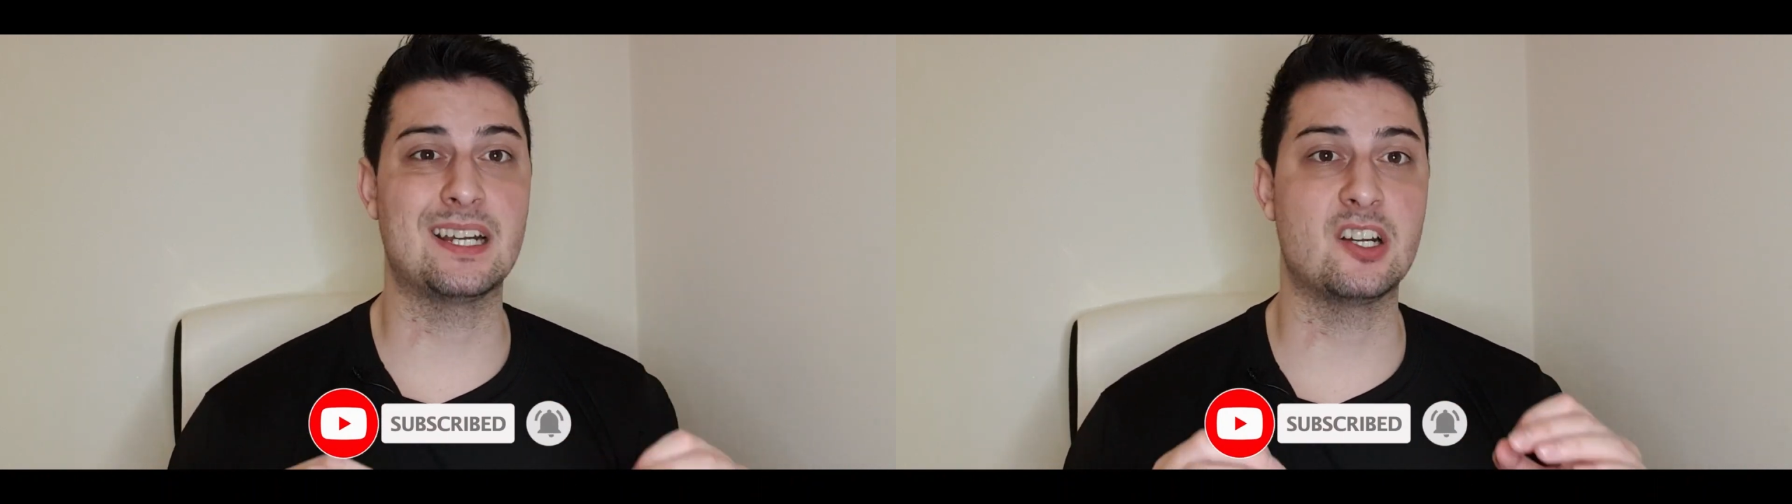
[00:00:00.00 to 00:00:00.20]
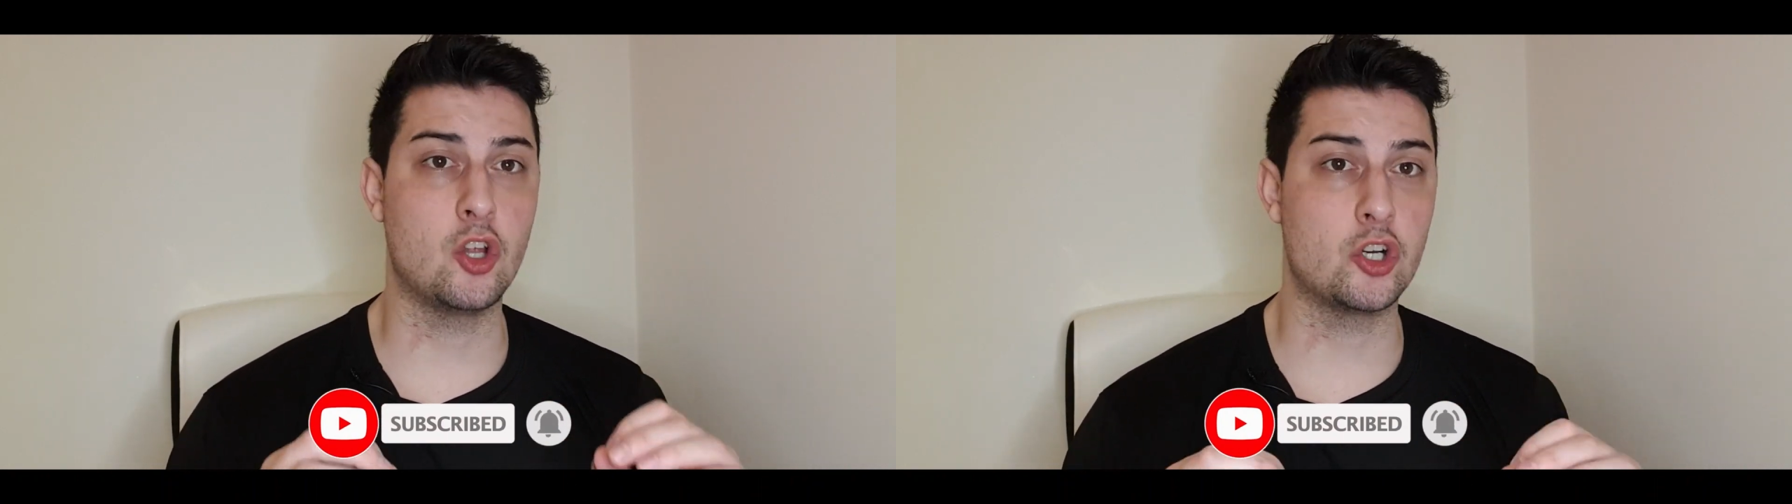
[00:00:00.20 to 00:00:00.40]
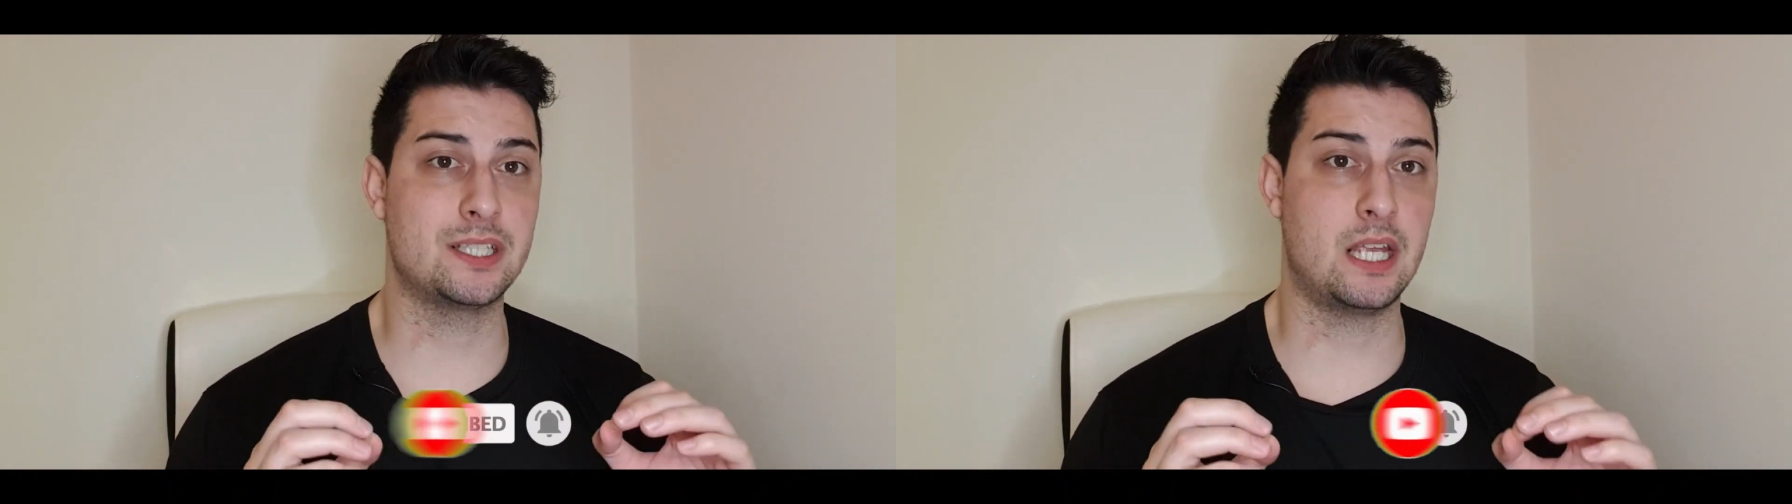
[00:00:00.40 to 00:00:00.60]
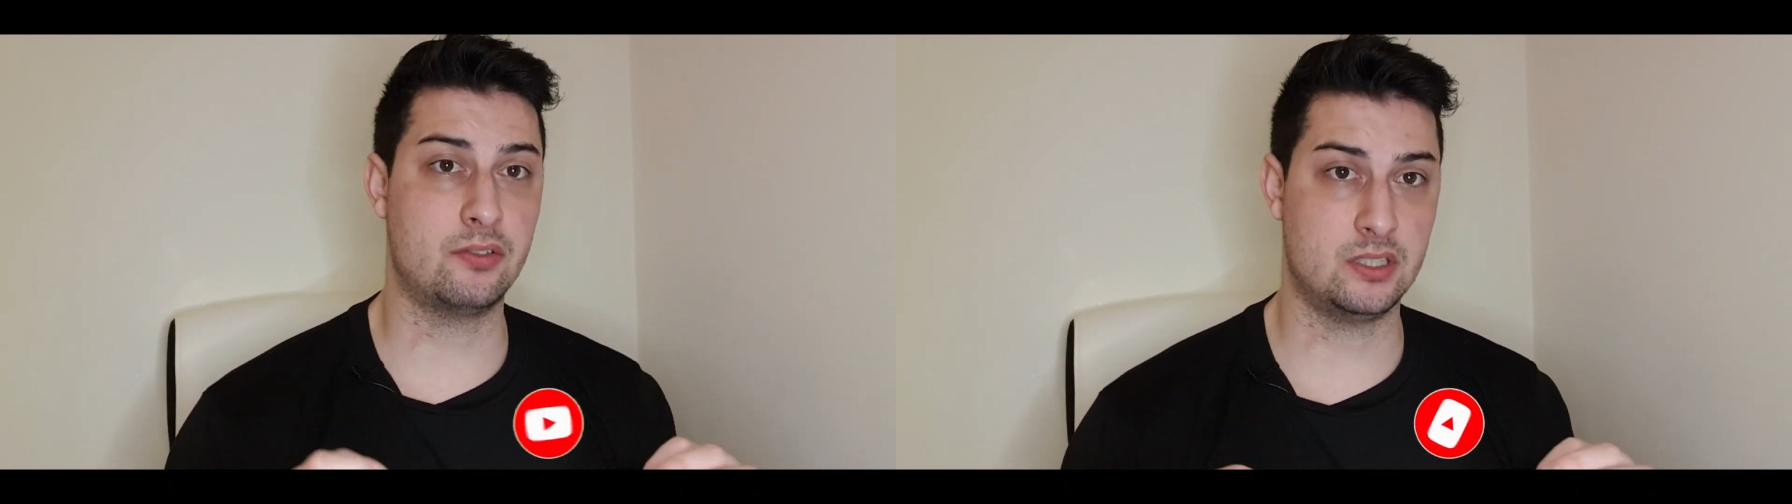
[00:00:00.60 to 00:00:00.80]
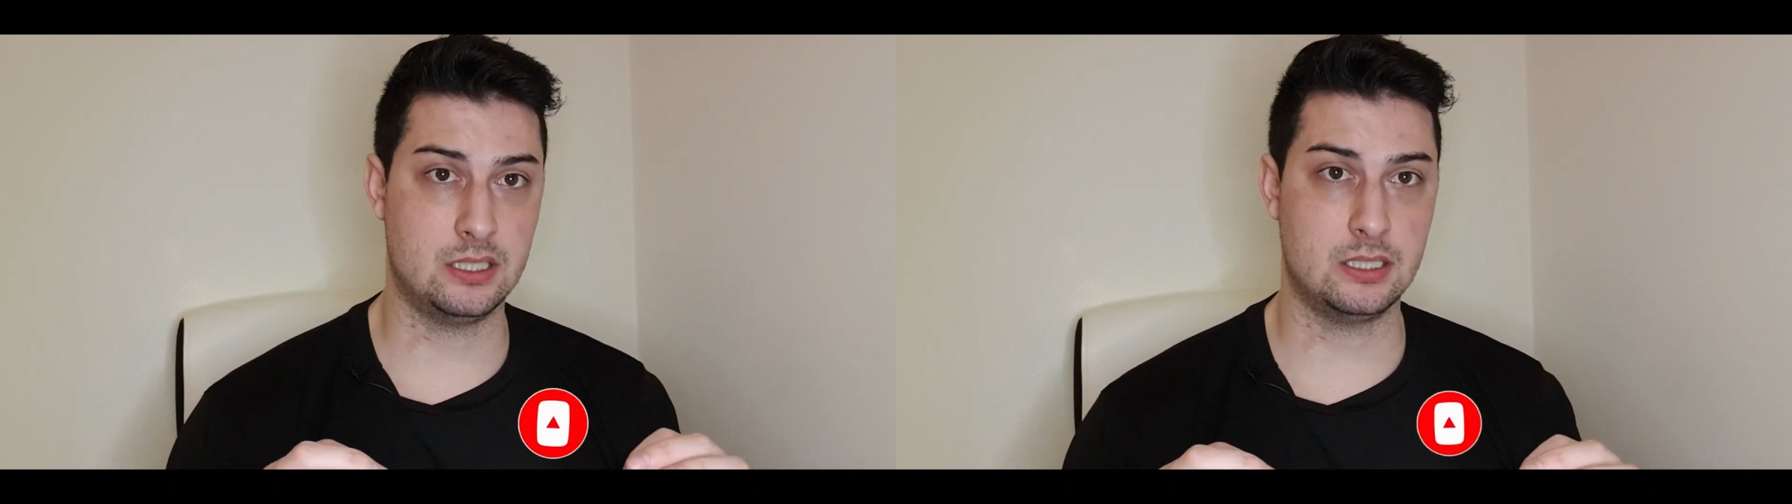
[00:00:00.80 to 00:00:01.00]
caloric
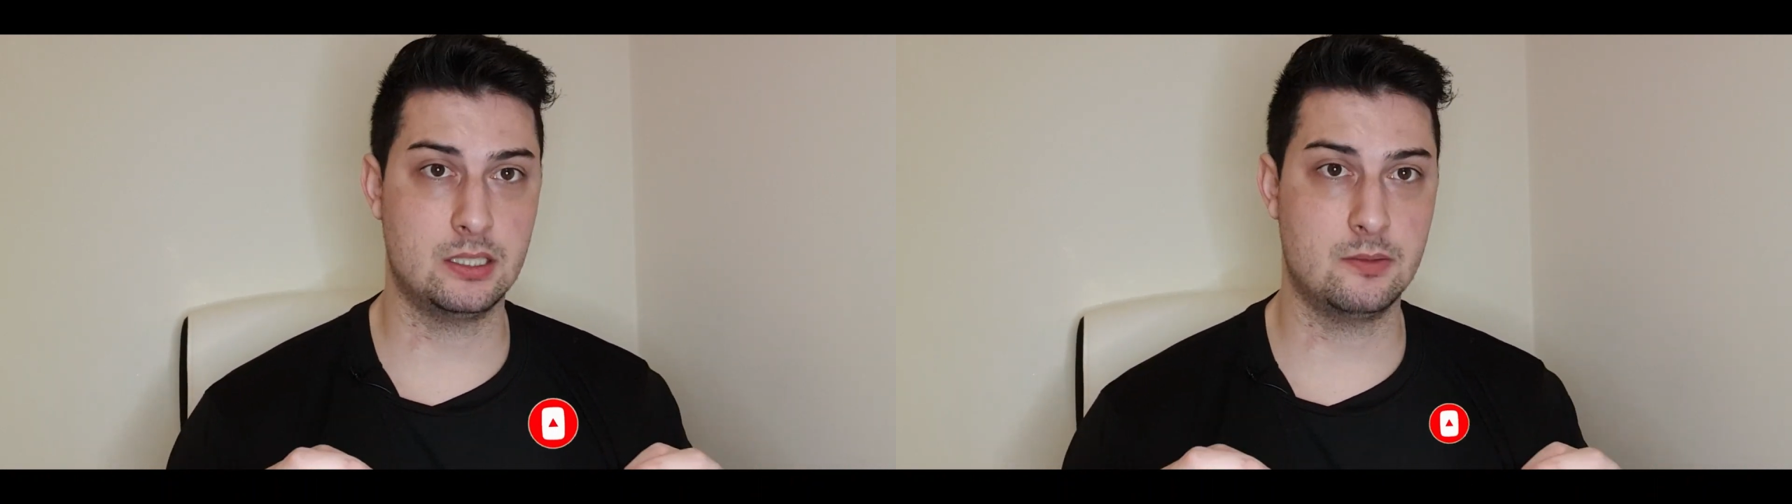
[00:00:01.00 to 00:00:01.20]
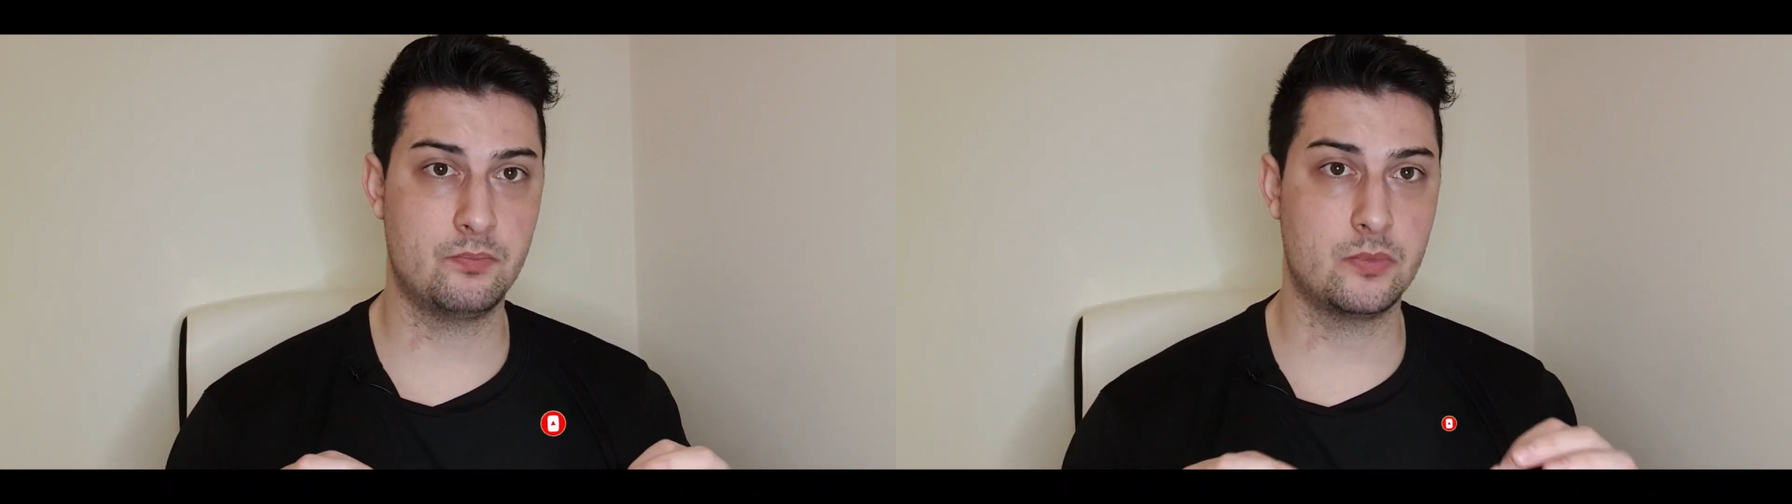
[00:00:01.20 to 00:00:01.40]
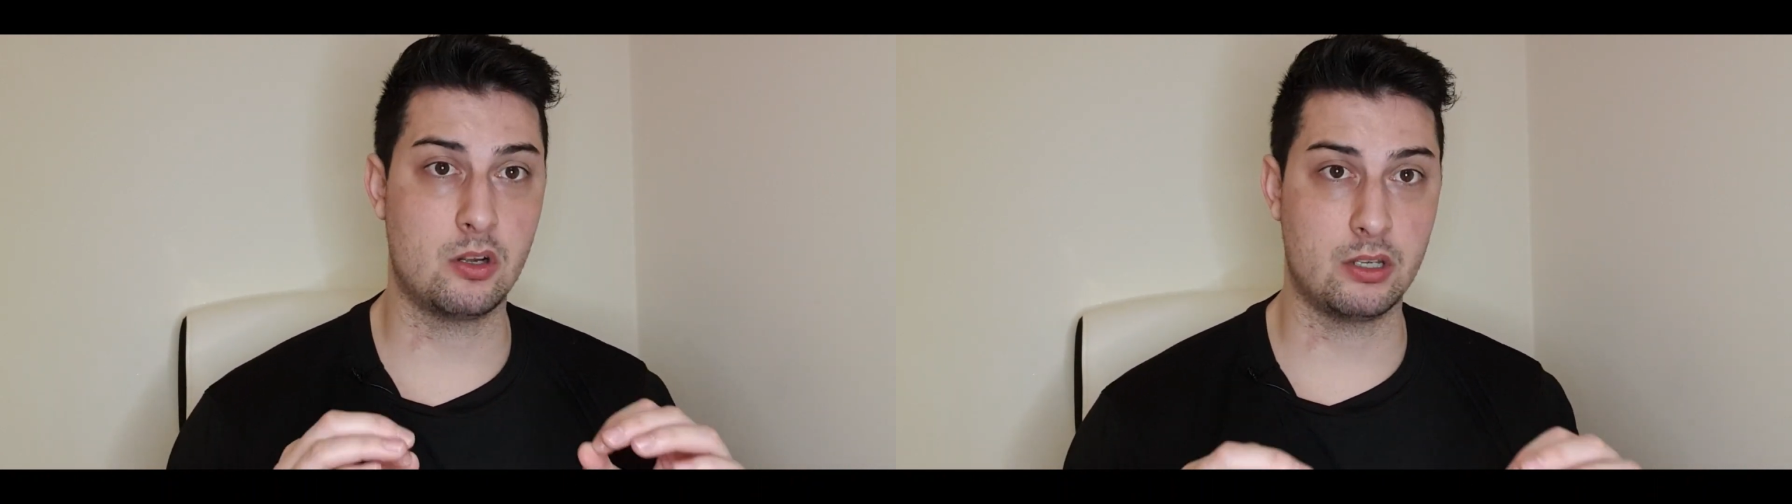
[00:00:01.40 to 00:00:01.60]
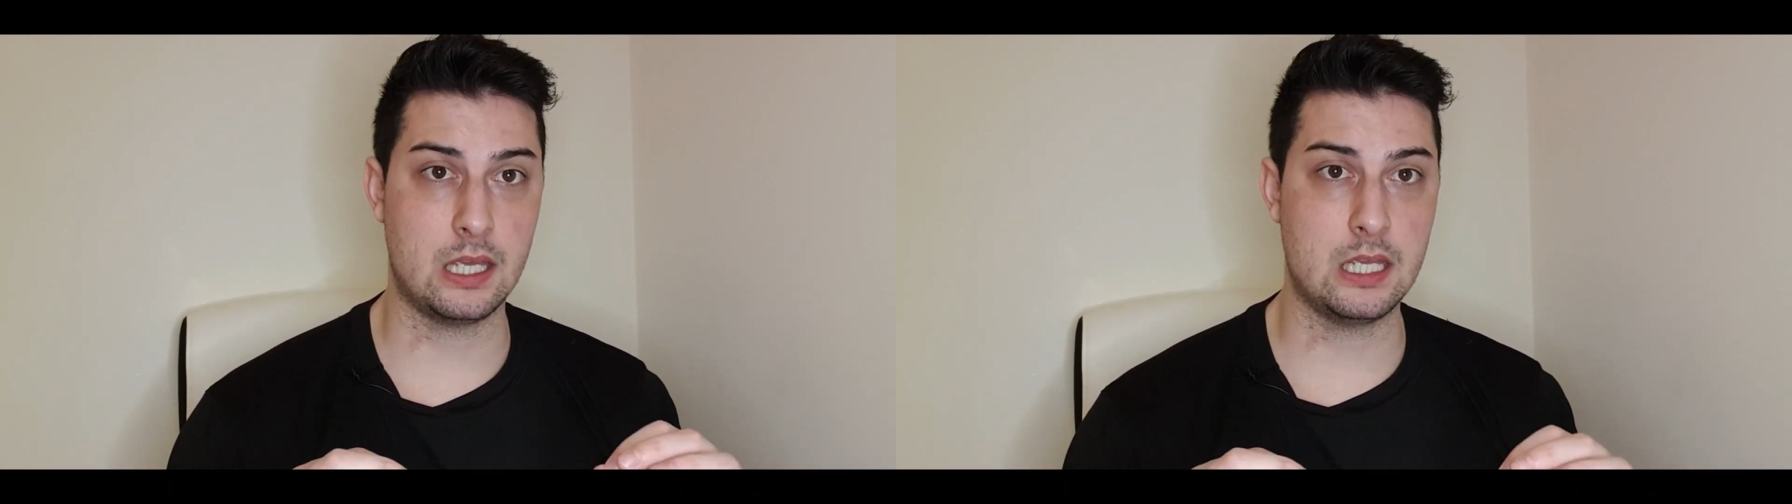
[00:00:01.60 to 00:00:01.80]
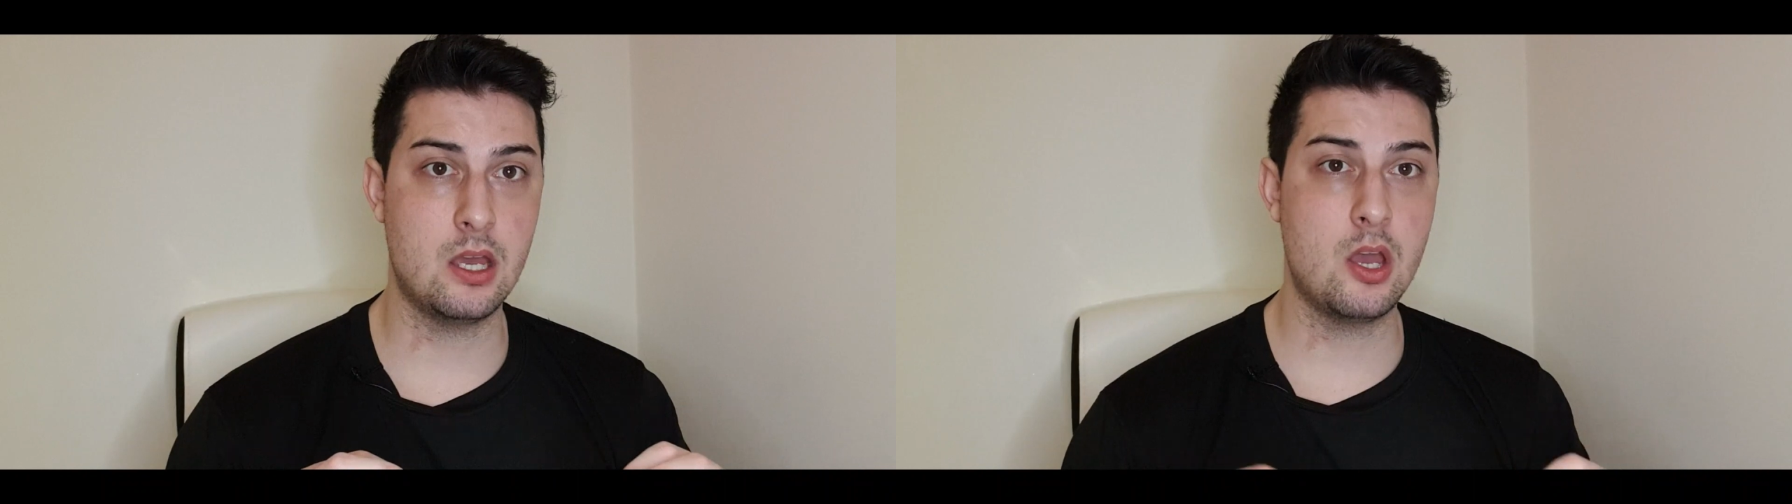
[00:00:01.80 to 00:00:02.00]
deficit, okay?